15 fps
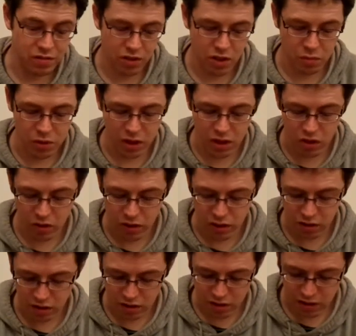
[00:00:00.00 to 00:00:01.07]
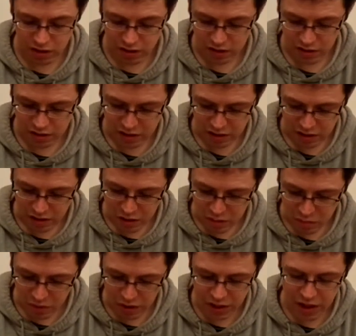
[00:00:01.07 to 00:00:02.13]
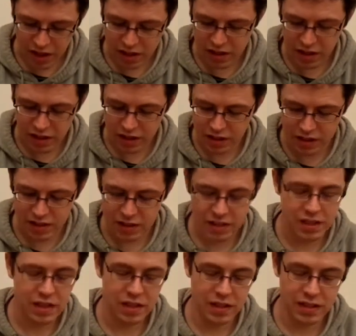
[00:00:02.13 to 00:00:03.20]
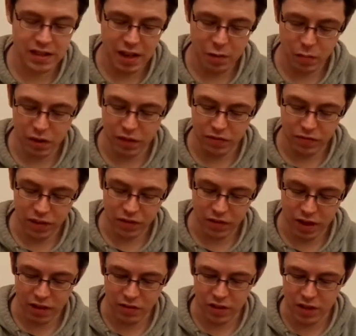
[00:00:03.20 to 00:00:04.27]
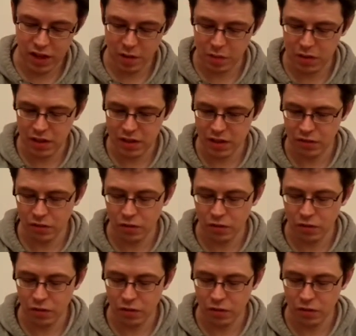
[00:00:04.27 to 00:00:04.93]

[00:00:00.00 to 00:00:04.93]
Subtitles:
for them including it. But again, and this is the example of the Japanese stuff.